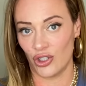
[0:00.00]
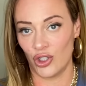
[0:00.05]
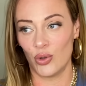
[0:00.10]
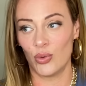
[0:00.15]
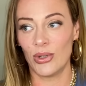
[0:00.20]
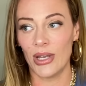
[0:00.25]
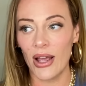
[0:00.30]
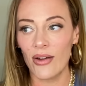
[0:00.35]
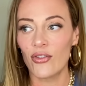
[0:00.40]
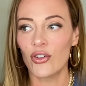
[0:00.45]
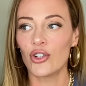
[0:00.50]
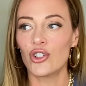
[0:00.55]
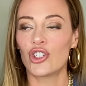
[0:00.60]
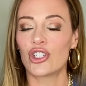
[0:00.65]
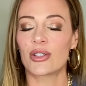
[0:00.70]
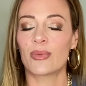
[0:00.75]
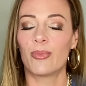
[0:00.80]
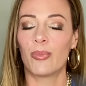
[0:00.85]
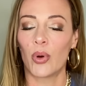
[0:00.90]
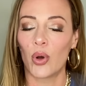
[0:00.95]
You never
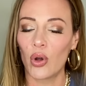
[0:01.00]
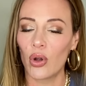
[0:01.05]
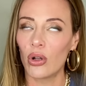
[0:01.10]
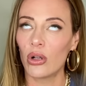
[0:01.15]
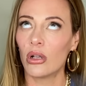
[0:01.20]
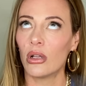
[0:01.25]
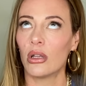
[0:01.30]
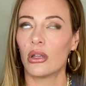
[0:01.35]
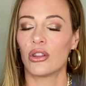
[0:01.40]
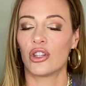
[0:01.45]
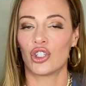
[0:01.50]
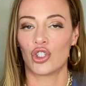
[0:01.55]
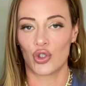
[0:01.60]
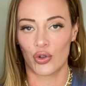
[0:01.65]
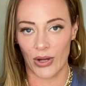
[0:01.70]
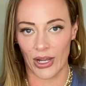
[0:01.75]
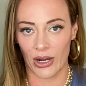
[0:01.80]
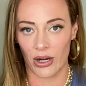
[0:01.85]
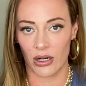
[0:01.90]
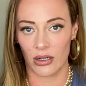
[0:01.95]
just pull the
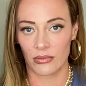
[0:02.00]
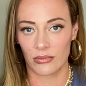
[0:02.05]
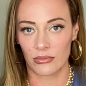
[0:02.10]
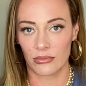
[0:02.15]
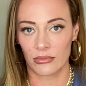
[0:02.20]
trigger.